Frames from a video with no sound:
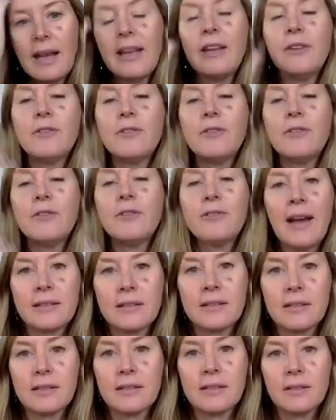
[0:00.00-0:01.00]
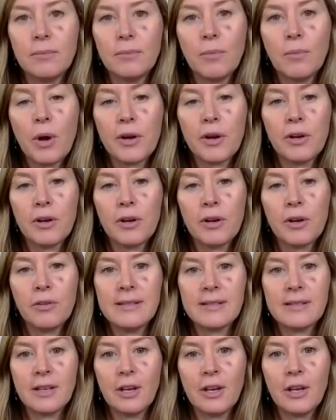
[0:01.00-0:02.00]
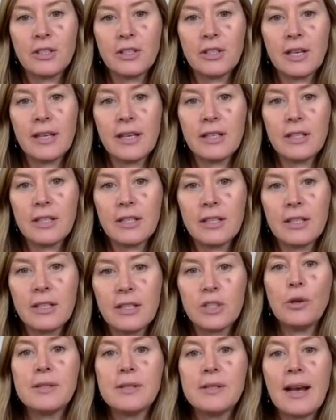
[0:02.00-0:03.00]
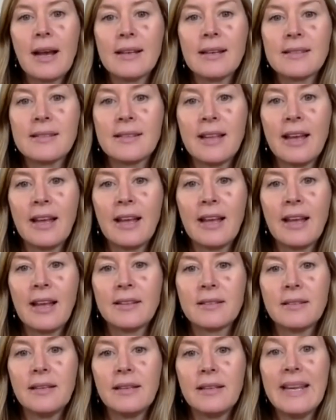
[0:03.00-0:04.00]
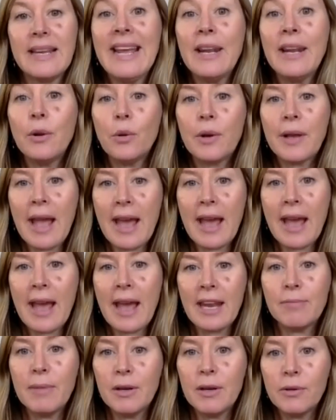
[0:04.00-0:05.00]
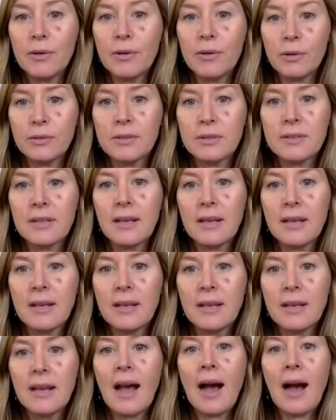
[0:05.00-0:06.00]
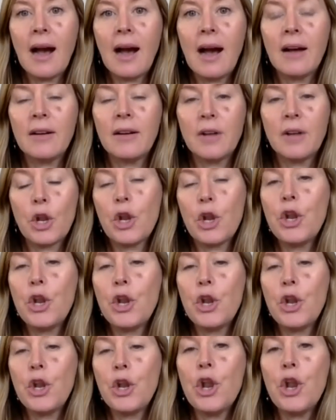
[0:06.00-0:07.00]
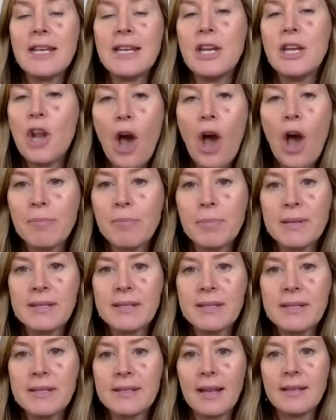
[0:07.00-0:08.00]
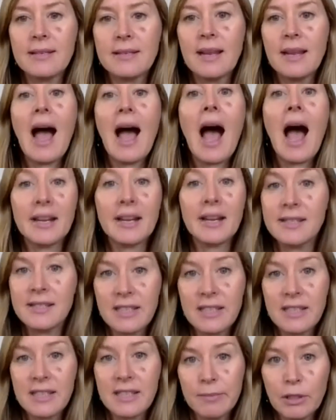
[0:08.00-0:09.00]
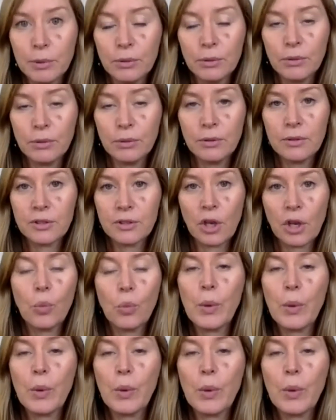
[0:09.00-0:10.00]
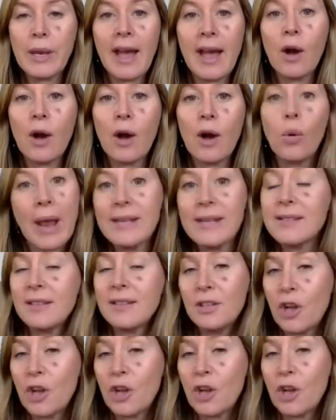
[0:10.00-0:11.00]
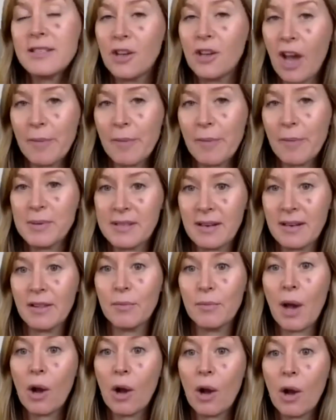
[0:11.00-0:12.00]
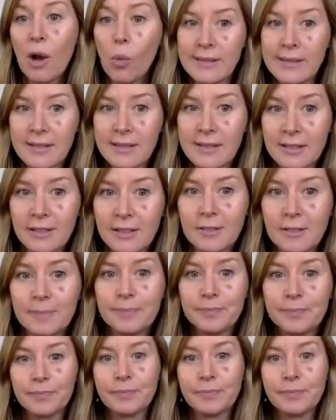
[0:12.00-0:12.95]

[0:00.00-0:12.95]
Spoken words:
In fact, modern research shows us that inorganic minerals are 99% unassimilable. So 99% of them are wasted.